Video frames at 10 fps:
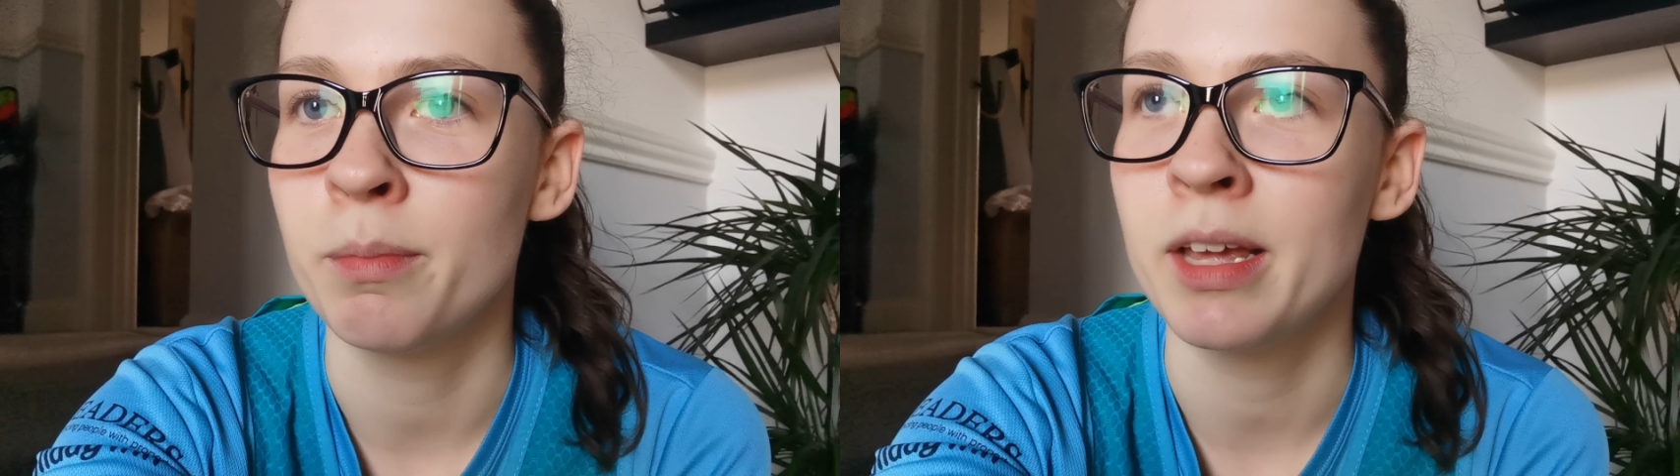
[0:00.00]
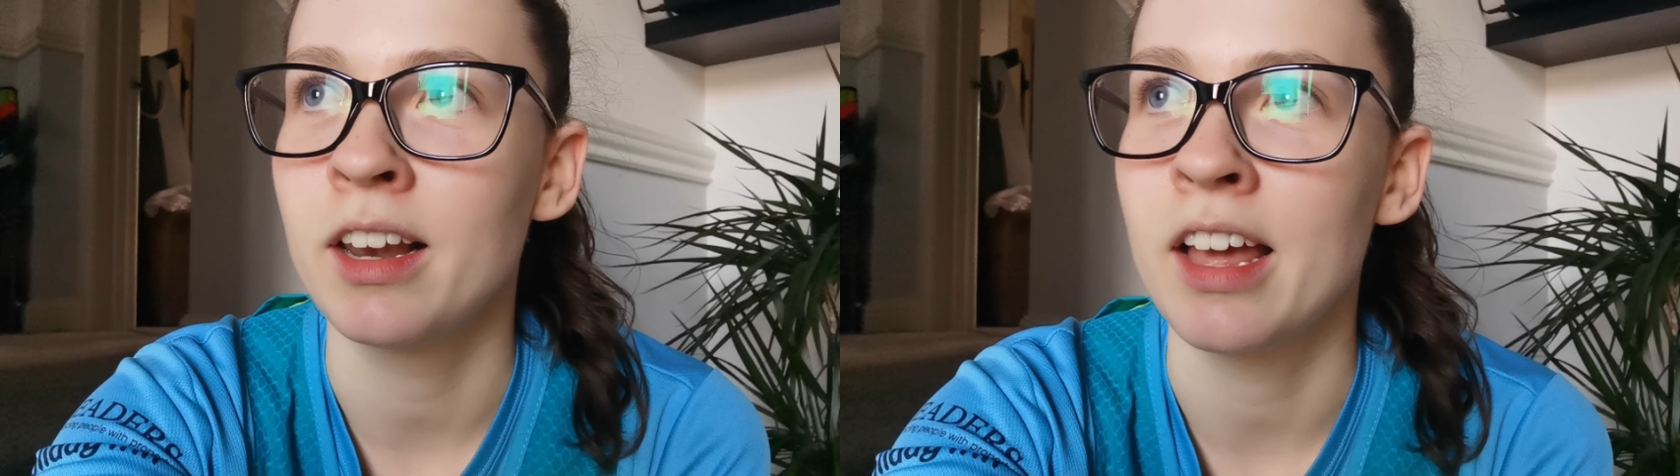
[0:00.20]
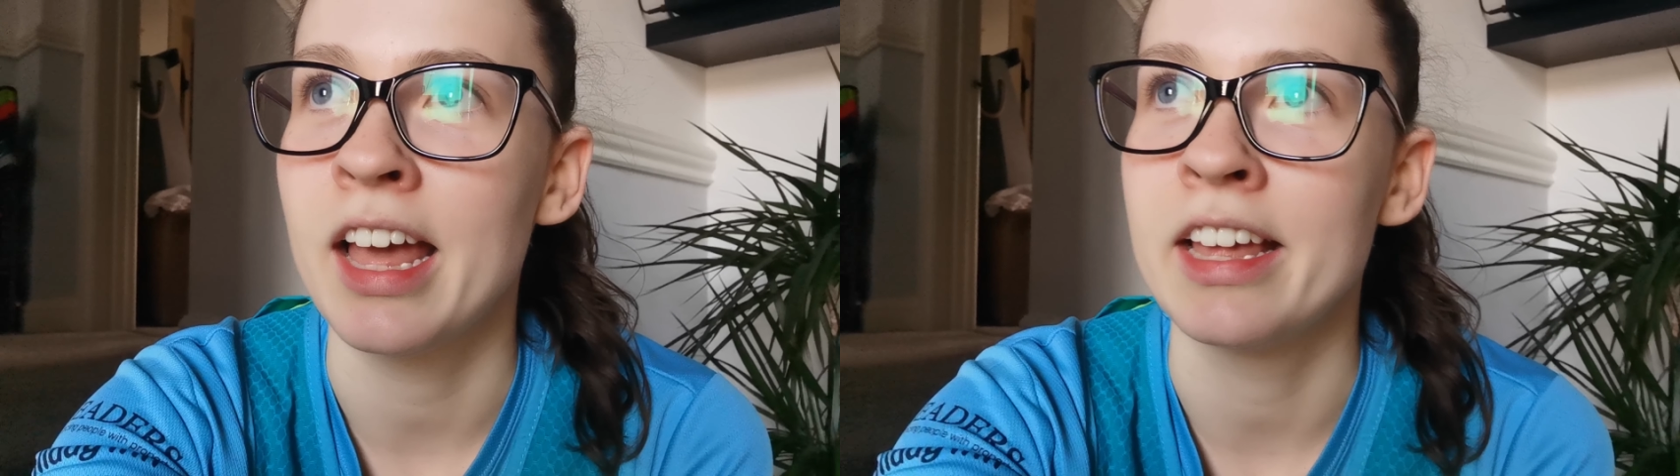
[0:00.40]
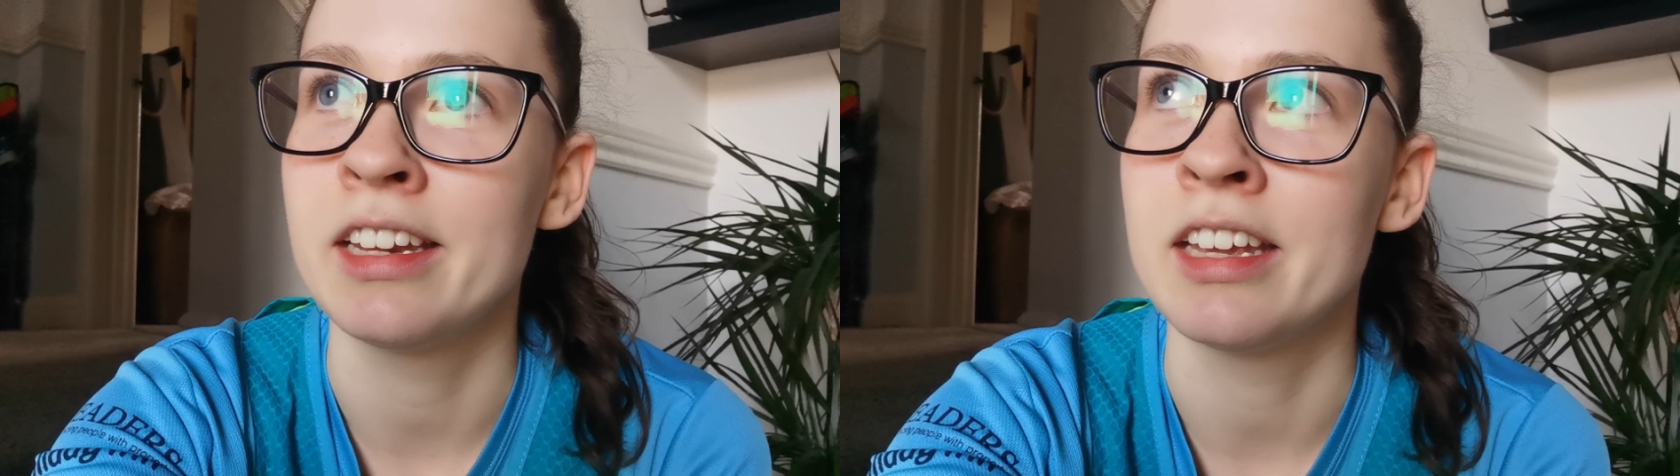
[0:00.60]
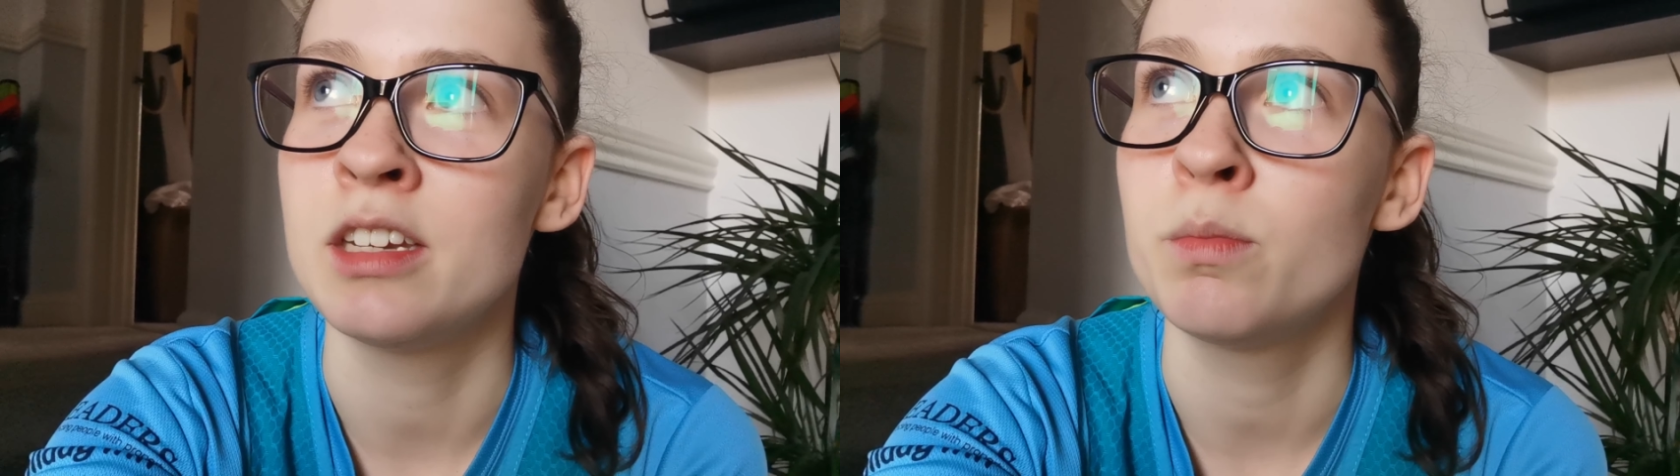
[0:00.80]
a bit
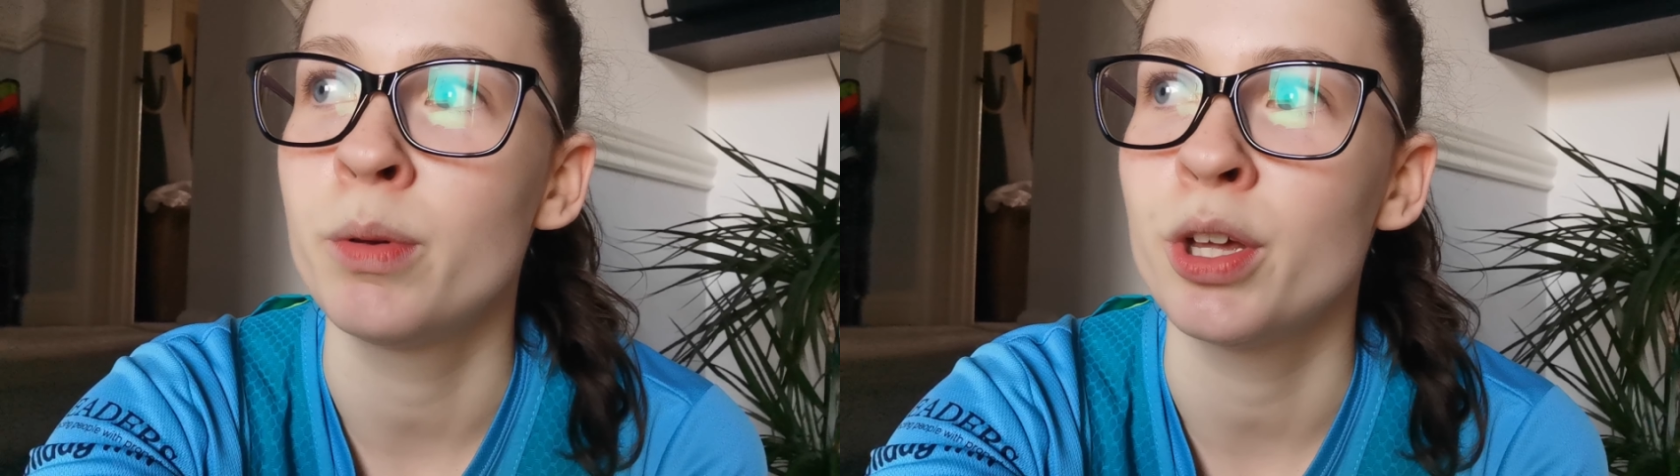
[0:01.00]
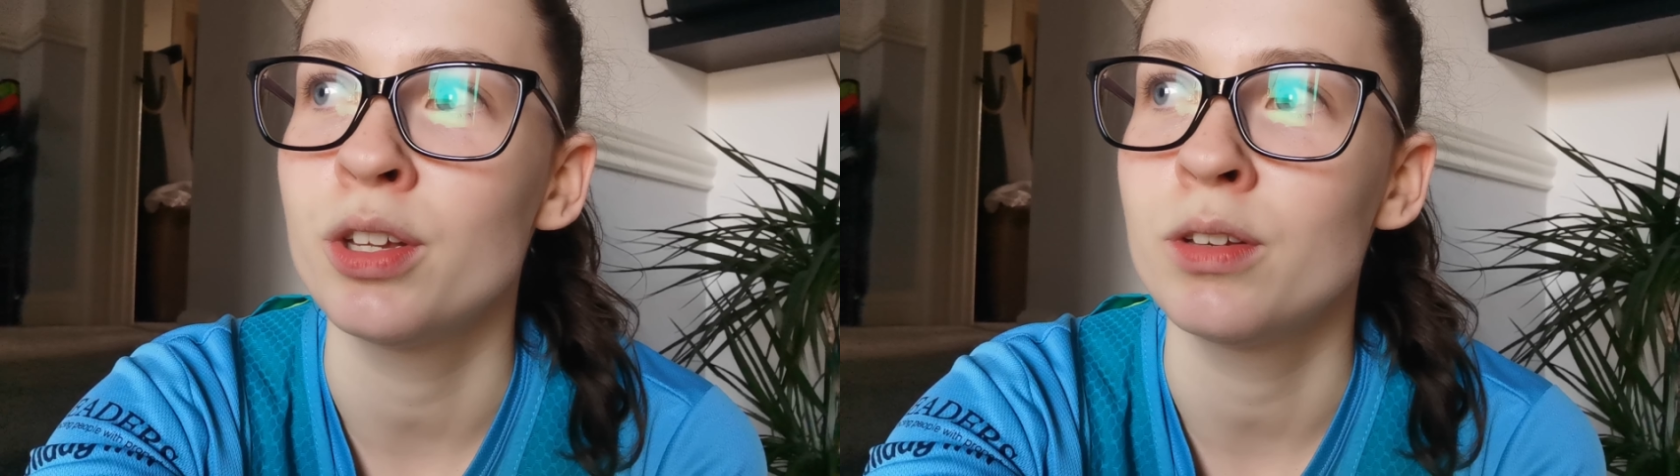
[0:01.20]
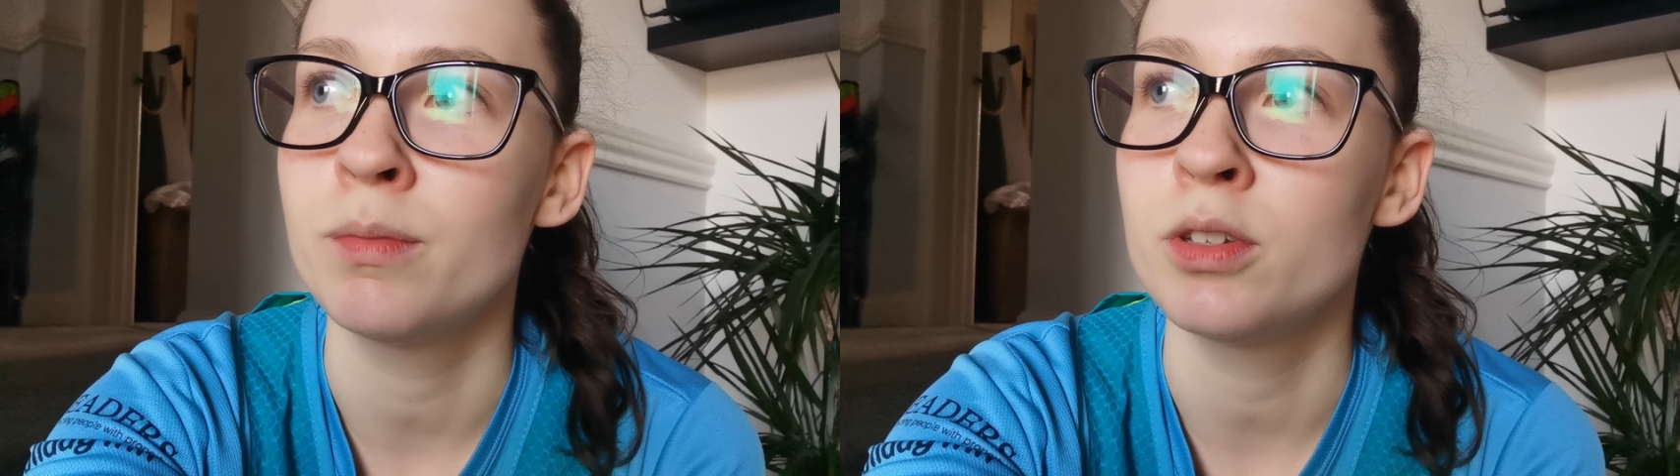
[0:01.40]
lightheaded but